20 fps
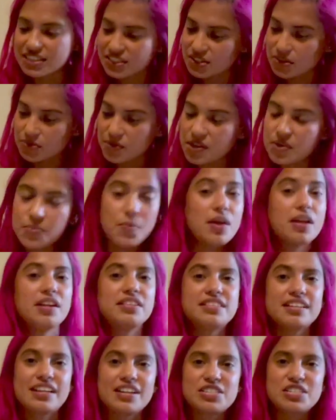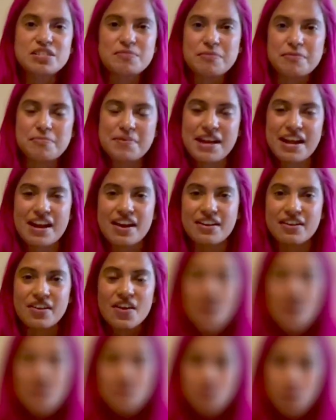so we wanted to get you prepared
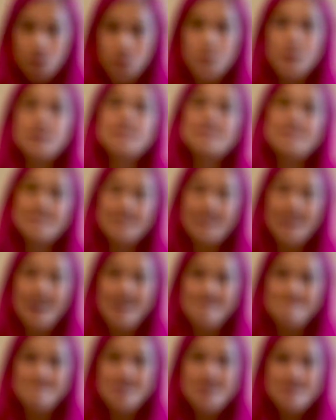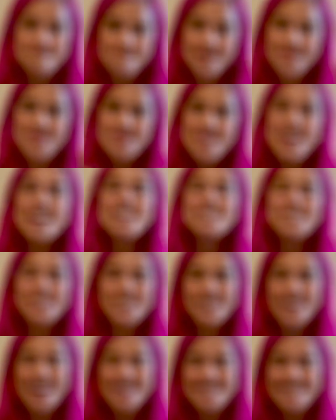for what's to come. But thanks for
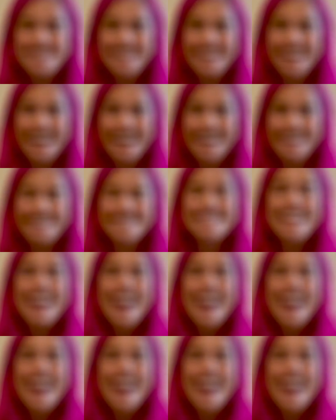watching, guys,